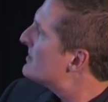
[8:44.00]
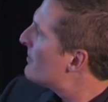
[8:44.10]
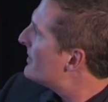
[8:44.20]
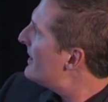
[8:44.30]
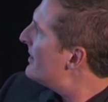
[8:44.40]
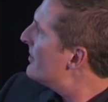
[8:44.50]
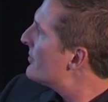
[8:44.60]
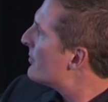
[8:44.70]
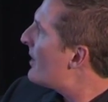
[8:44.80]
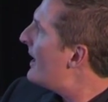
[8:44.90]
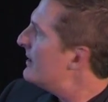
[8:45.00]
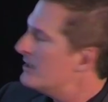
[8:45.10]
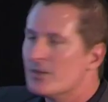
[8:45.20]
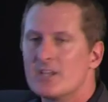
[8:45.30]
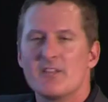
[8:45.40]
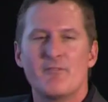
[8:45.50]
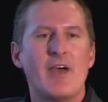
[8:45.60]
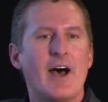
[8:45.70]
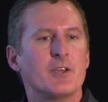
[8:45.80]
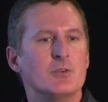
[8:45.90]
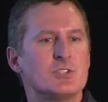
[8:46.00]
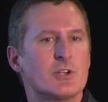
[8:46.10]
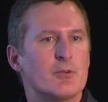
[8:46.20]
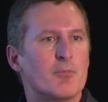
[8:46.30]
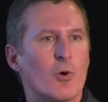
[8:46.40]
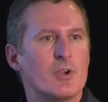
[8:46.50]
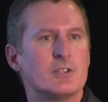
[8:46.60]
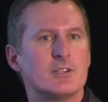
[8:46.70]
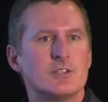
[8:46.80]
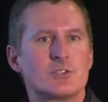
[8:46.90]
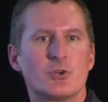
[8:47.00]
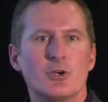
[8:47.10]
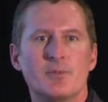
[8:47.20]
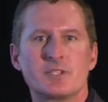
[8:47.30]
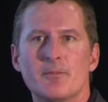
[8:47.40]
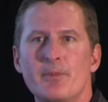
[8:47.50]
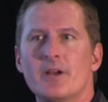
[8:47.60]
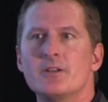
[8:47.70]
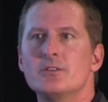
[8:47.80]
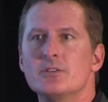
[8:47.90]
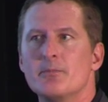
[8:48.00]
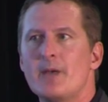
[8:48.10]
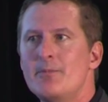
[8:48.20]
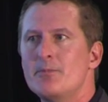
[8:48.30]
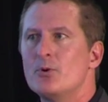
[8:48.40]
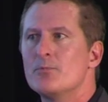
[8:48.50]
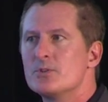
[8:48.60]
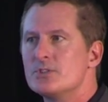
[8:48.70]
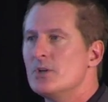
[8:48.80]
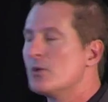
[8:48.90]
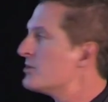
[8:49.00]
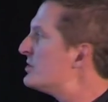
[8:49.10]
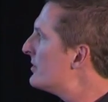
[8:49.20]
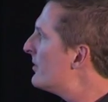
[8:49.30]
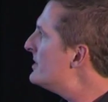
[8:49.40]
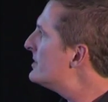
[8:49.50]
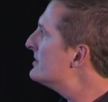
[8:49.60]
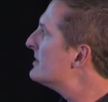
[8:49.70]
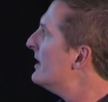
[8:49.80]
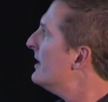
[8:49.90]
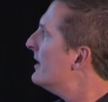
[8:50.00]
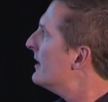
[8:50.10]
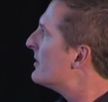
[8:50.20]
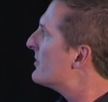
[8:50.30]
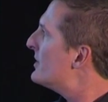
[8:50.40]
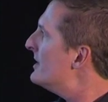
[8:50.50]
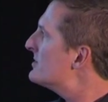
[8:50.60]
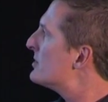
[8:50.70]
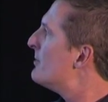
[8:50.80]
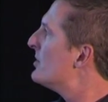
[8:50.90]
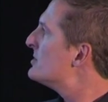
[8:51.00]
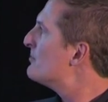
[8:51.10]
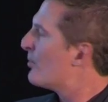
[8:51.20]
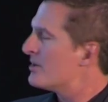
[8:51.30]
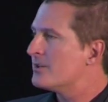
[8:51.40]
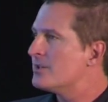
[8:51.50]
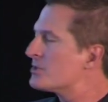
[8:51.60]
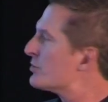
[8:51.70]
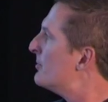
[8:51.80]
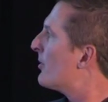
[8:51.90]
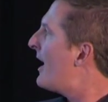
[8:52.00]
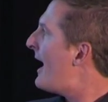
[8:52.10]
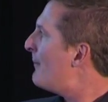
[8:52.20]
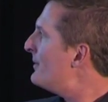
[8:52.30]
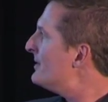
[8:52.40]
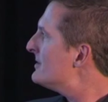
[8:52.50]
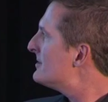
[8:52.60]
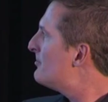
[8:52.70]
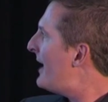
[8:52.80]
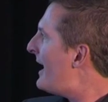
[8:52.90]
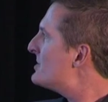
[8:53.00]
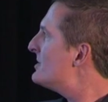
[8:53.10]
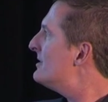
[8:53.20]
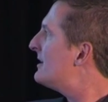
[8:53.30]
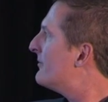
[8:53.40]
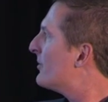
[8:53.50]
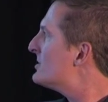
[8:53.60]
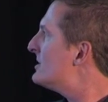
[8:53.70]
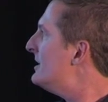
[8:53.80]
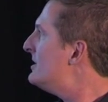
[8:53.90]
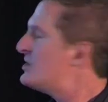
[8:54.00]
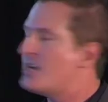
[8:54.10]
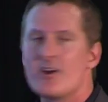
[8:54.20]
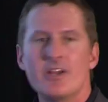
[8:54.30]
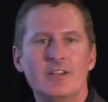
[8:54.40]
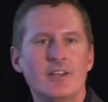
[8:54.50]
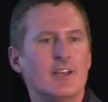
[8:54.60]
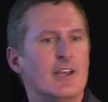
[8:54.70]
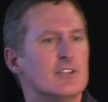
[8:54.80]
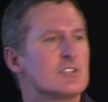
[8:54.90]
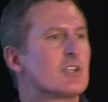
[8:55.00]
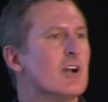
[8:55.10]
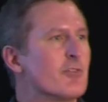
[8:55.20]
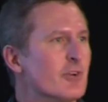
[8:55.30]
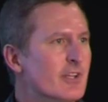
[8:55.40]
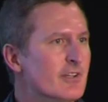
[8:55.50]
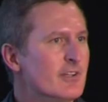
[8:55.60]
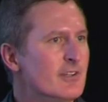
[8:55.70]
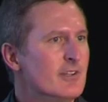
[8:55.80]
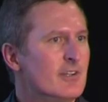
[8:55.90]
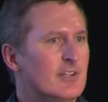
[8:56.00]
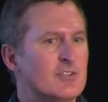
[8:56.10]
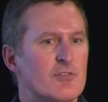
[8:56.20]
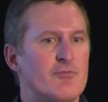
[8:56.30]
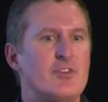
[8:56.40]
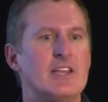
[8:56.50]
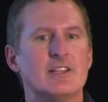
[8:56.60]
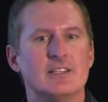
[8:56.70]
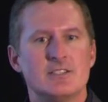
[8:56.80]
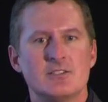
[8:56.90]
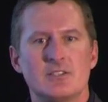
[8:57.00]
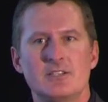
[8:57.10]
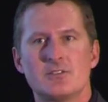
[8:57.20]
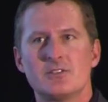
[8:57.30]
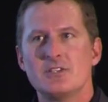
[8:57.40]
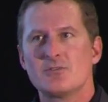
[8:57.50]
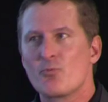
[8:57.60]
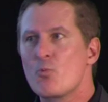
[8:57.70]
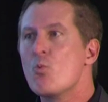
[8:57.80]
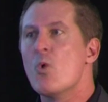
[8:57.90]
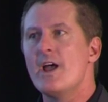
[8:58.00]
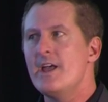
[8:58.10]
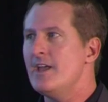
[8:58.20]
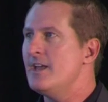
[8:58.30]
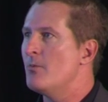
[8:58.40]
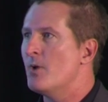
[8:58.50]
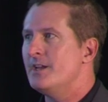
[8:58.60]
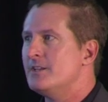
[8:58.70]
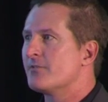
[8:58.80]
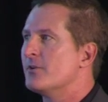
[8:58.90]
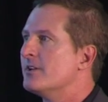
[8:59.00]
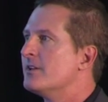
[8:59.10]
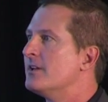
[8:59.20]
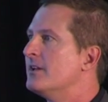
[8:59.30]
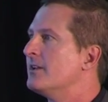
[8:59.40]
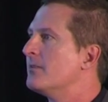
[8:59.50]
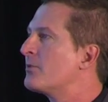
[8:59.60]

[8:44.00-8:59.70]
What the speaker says: of this, but down here on the right, you look at the values that are important to this group as compared to the baby boomers and the older generations. The things that are most important to this group are happiness, passion, diversity, sharing, and discovery. These are feelings. These are way, way different than the